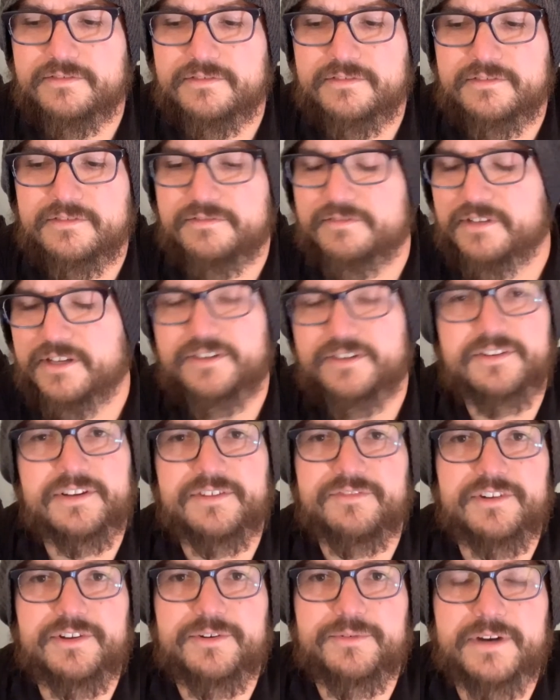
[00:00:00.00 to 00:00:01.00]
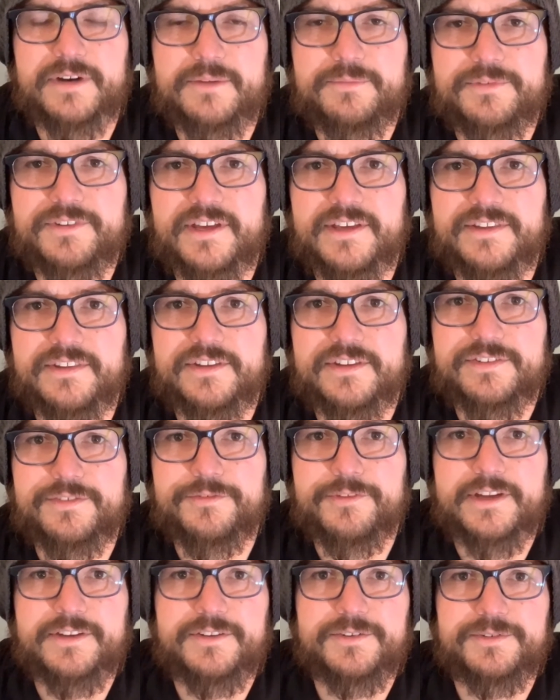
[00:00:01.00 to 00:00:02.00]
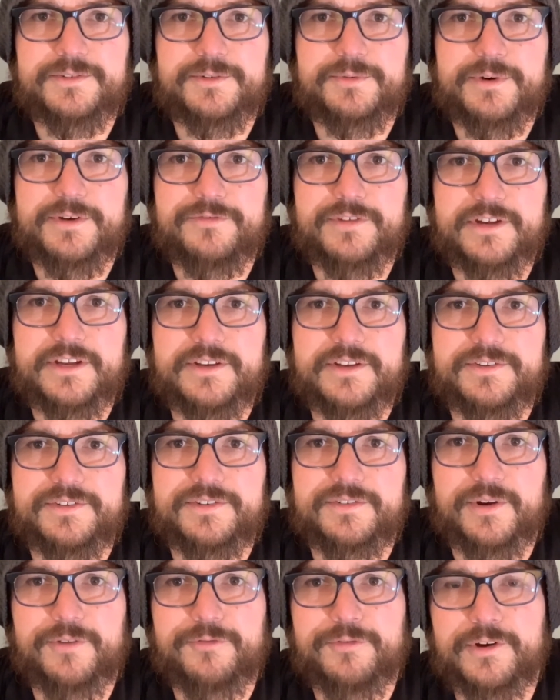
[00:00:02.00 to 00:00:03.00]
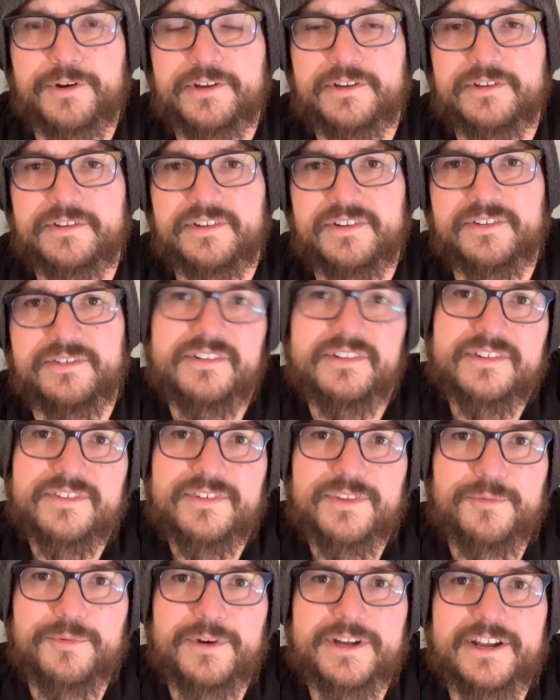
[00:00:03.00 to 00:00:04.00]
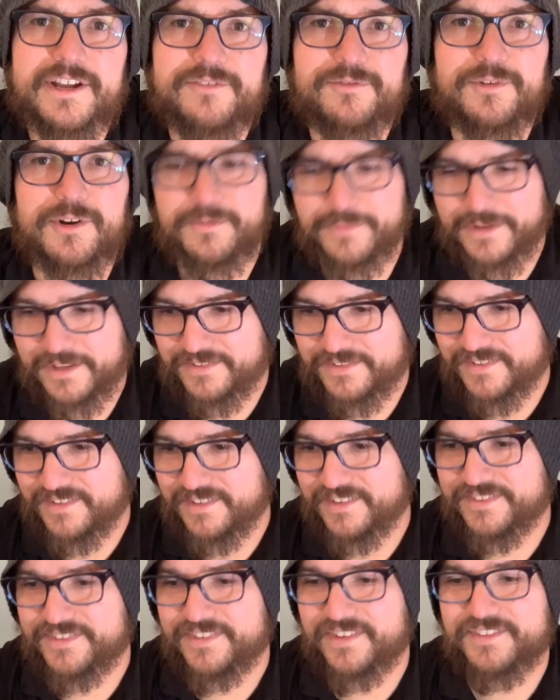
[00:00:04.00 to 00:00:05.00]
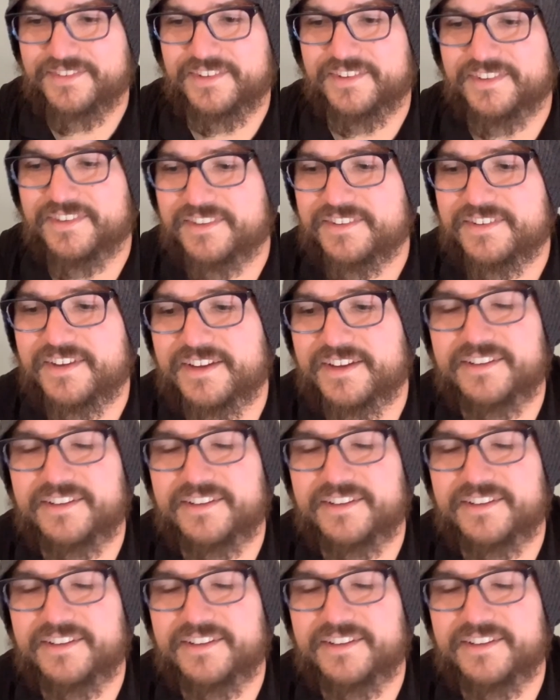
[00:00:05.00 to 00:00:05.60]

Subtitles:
I don't even know why I'm saying this if I don't know what video to refer you to. It's the one on Romans. It says it in the title.